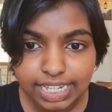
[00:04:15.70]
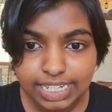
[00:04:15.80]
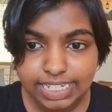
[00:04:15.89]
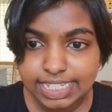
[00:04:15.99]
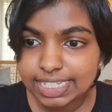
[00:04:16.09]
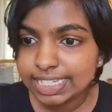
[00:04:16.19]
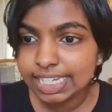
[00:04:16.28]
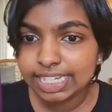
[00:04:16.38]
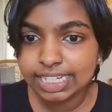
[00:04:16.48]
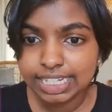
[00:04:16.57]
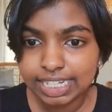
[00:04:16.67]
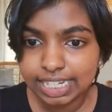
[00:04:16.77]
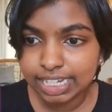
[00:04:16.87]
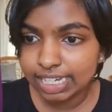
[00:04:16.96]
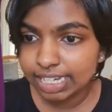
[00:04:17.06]
Yes,
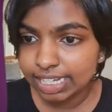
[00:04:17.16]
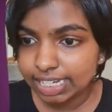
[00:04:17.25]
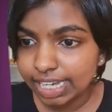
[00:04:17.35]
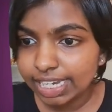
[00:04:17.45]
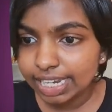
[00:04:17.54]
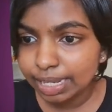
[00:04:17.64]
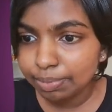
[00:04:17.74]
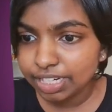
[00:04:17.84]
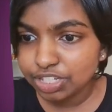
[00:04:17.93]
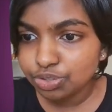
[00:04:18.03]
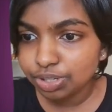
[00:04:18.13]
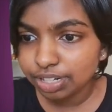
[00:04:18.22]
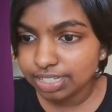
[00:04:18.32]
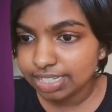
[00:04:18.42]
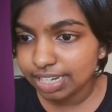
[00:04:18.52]
9 and minus 2 are
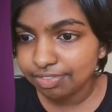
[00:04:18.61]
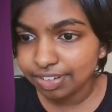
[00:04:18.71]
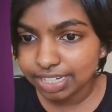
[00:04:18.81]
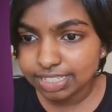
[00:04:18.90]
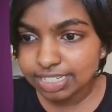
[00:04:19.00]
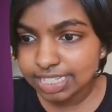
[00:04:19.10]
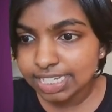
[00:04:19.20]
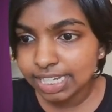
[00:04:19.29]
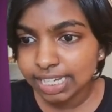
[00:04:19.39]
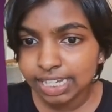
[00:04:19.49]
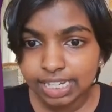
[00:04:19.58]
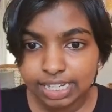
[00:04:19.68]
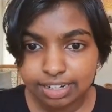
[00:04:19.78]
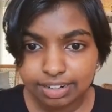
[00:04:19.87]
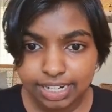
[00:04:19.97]
our desired factors,
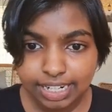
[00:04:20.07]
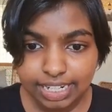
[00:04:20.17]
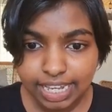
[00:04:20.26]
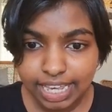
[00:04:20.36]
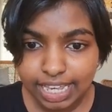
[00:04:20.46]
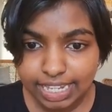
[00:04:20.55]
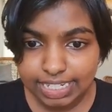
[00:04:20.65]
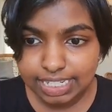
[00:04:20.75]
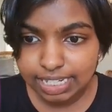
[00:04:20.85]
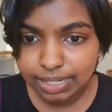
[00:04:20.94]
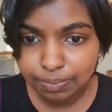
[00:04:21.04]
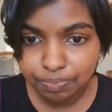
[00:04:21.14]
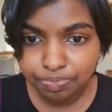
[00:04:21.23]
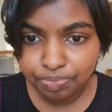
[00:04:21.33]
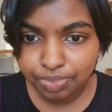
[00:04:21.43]
right? And
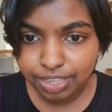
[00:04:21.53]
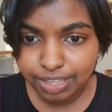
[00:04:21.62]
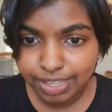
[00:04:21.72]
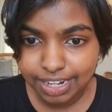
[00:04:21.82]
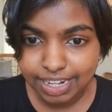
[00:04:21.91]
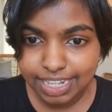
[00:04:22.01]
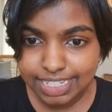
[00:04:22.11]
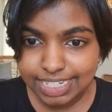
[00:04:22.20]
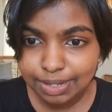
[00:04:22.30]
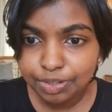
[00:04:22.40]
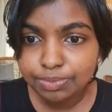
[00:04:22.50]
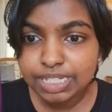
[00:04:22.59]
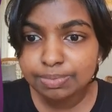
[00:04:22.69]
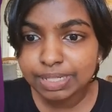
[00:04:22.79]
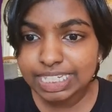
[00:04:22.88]
now next step, we'll
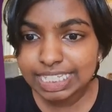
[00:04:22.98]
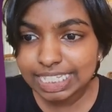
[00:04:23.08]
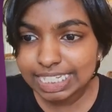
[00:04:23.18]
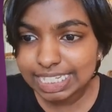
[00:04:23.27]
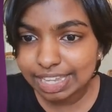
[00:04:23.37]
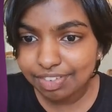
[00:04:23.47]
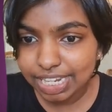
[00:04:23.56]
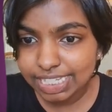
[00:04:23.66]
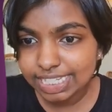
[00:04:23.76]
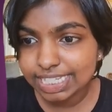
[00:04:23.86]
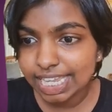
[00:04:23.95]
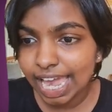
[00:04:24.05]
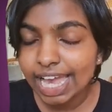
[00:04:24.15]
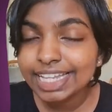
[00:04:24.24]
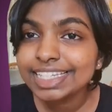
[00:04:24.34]
be splitting this 7x
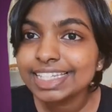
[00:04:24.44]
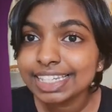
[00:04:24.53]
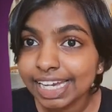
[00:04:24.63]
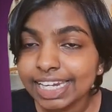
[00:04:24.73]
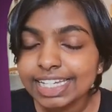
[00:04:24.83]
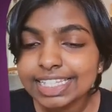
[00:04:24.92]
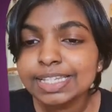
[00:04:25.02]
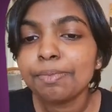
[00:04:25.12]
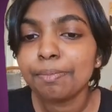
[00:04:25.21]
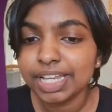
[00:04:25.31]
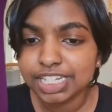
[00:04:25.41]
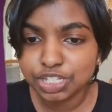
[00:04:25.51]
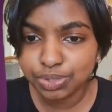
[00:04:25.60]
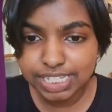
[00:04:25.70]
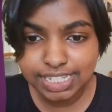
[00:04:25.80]
as 9x minus
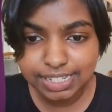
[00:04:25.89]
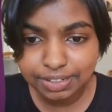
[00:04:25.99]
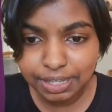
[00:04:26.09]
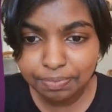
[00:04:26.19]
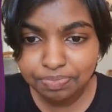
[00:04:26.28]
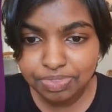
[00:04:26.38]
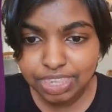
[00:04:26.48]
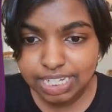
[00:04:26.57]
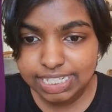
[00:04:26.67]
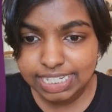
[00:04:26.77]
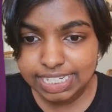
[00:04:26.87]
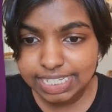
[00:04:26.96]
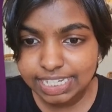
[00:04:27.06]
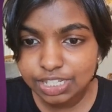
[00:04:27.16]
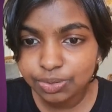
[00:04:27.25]
2x, okay?
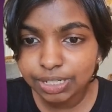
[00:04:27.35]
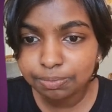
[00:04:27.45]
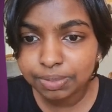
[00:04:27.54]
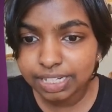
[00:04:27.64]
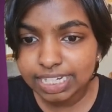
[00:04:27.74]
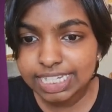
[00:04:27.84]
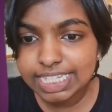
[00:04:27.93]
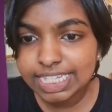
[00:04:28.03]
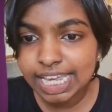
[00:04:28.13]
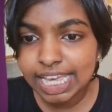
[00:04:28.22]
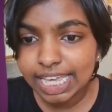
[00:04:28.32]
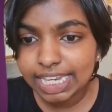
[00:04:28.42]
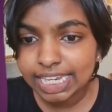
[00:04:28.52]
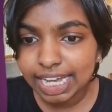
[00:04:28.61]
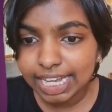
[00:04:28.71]
6x squared plus
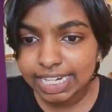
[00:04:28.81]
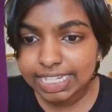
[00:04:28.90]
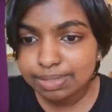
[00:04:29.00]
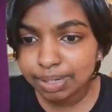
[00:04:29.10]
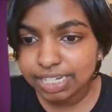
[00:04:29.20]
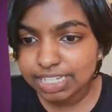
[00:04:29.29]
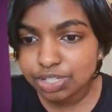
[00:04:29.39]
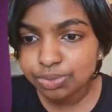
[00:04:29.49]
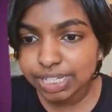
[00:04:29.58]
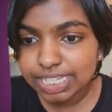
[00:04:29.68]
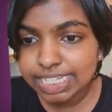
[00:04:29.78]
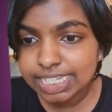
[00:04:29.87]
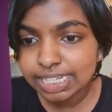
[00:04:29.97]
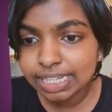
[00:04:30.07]
9x minus 2x